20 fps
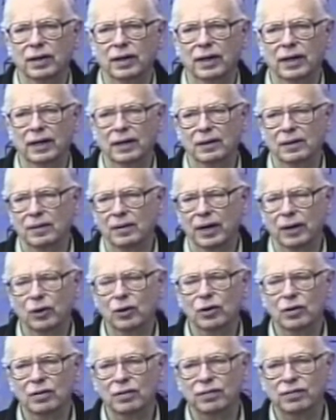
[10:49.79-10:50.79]
Uh, I
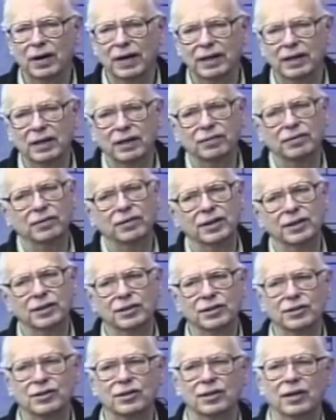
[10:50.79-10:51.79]
couldn't find
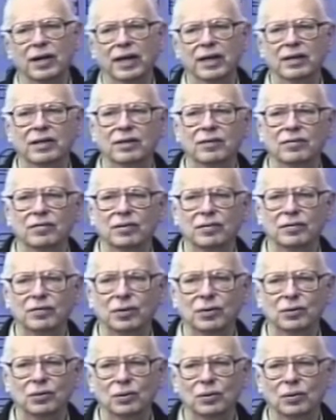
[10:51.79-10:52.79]
definitions in
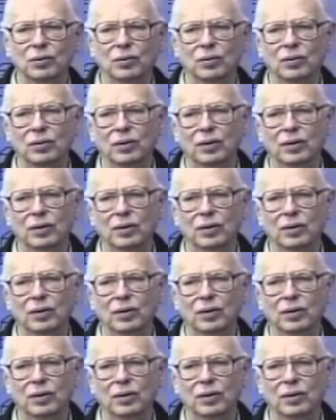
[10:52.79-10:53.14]
1952.